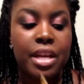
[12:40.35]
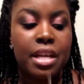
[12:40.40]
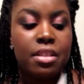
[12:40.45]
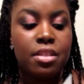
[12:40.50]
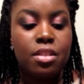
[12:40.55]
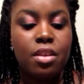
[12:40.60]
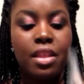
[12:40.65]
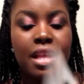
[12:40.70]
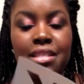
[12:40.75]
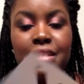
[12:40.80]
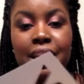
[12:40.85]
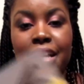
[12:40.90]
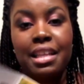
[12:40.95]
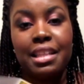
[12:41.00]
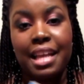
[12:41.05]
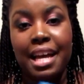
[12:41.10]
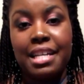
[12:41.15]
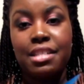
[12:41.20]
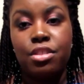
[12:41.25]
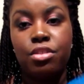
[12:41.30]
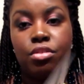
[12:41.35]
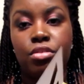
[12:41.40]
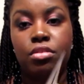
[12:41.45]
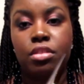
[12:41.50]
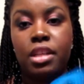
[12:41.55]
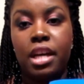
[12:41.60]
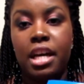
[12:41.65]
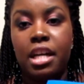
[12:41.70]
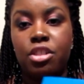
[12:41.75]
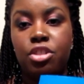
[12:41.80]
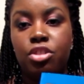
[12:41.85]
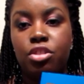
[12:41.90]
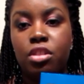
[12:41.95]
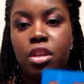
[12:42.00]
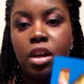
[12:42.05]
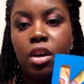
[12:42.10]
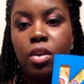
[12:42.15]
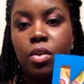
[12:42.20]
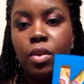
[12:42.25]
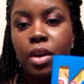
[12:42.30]
So that's like a nice little touch, you
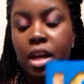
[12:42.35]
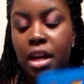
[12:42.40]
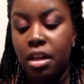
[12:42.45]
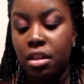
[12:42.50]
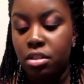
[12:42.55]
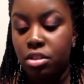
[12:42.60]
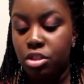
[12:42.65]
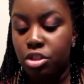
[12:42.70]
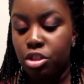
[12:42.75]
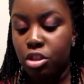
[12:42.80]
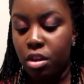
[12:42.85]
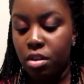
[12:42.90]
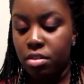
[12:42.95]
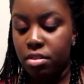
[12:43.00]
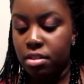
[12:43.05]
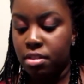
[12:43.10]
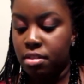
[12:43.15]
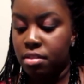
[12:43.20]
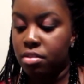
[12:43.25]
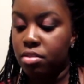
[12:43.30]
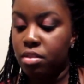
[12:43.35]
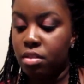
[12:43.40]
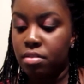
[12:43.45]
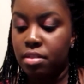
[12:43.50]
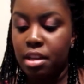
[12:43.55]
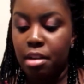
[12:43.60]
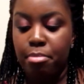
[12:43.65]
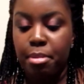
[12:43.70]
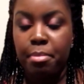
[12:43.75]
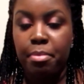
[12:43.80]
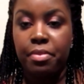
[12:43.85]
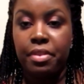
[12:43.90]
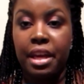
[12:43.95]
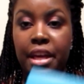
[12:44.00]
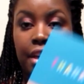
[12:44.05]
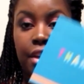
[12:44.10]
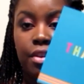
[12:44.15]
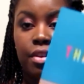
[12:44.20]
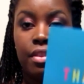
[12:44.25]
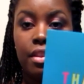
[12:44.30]
know, to show, you know, tell people
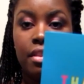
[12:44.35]
thank you.